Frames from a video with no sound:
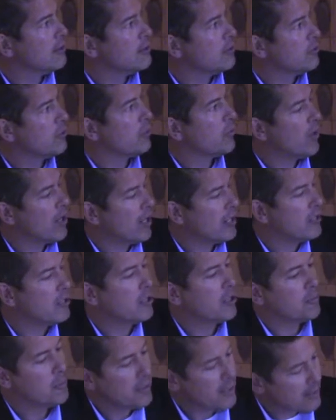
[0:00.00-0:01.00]
Do we want a
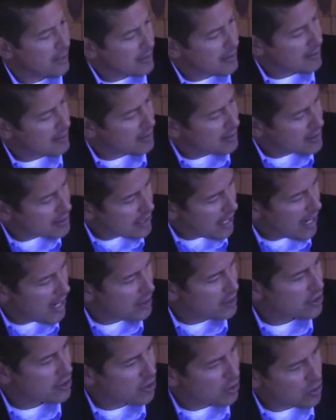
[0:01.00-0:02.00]

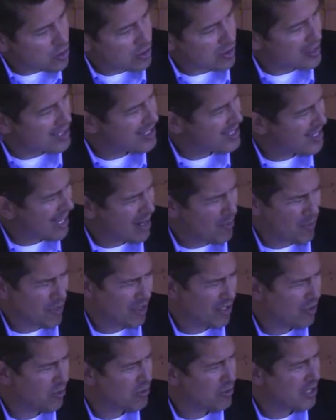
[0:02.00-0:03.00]
European-style socialist state with
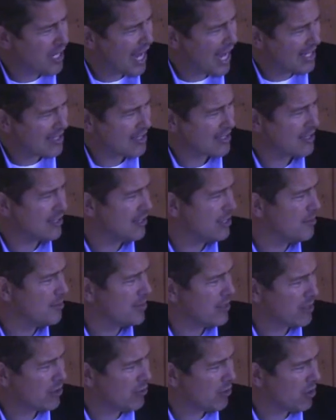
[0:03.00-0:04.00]
huge taxes,
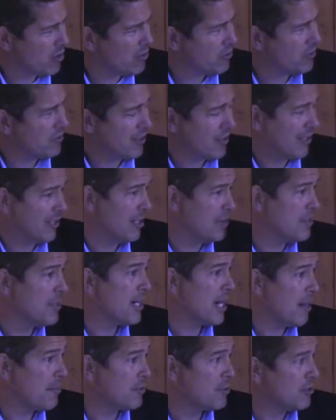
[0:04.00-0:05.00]
limited growth, and
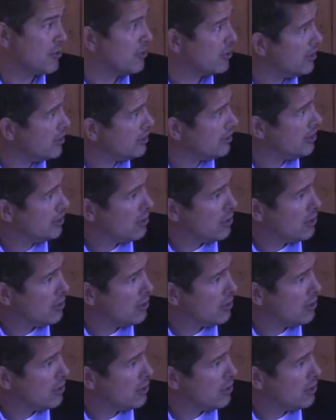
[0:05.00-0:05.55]
limited opportunity?